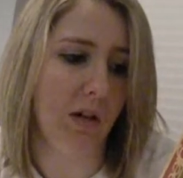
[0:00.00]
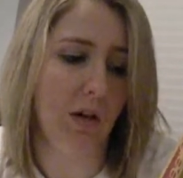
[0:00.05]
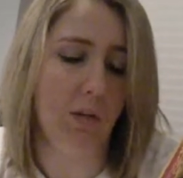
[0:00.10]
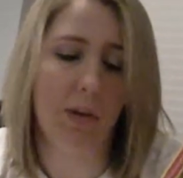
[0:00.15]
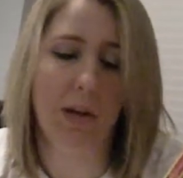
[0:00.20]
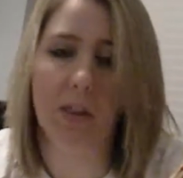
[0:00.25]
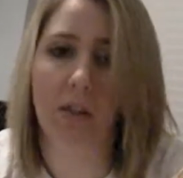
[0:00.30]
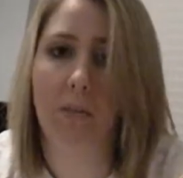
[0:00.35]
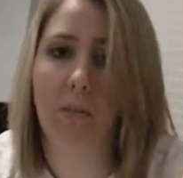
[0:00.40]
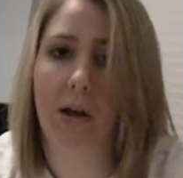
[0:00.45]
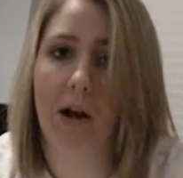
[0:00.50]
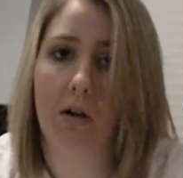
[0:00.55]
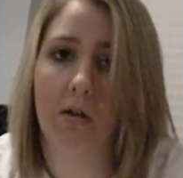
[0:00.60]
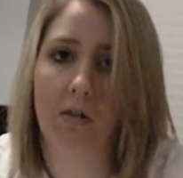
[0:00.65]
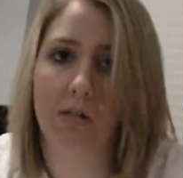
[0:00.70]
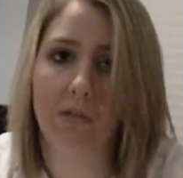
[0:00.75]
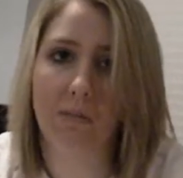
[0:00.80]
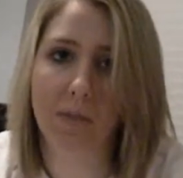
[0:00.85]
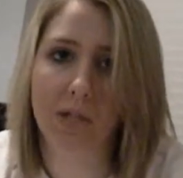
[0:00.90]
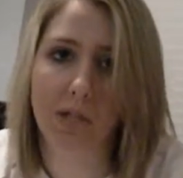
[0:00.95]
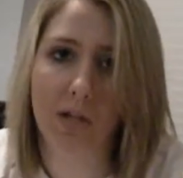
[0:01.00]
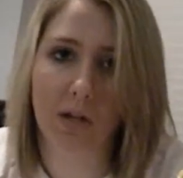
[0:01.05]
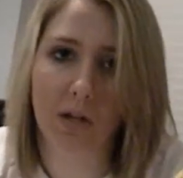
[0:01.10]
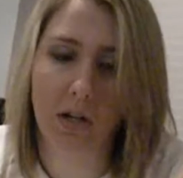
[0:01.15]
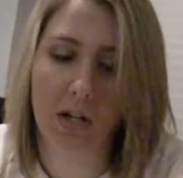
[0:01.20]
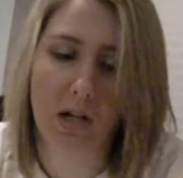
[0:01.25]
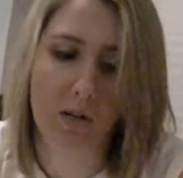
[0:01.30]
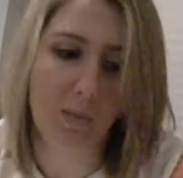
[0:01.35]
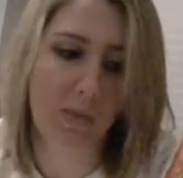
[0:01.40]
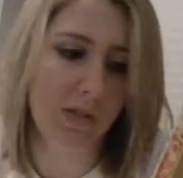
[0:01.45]
talk about the Power of
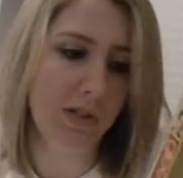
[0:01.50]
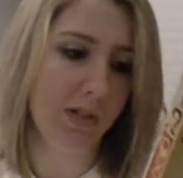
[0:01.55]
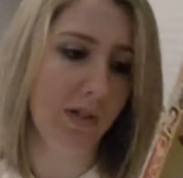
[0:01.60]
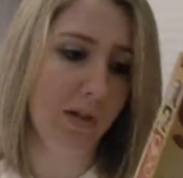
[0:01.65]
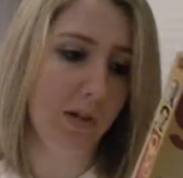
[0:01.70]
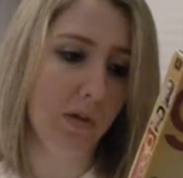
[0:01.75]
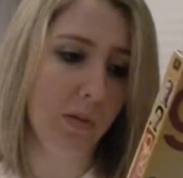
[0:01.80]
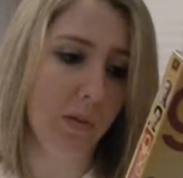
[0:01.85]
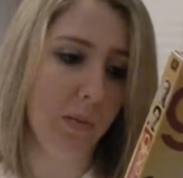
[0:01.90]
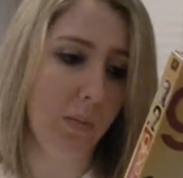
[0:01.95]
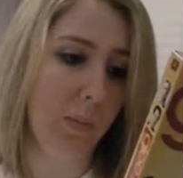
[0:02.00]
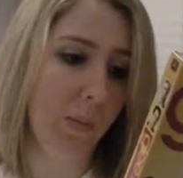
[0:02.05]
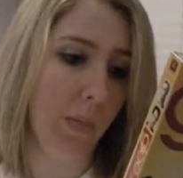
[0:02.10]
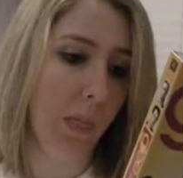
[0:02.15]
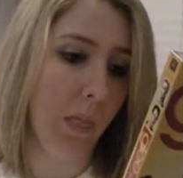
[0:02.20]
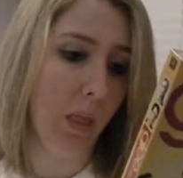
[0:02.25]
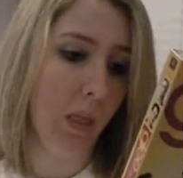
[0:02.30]
Madonna episode.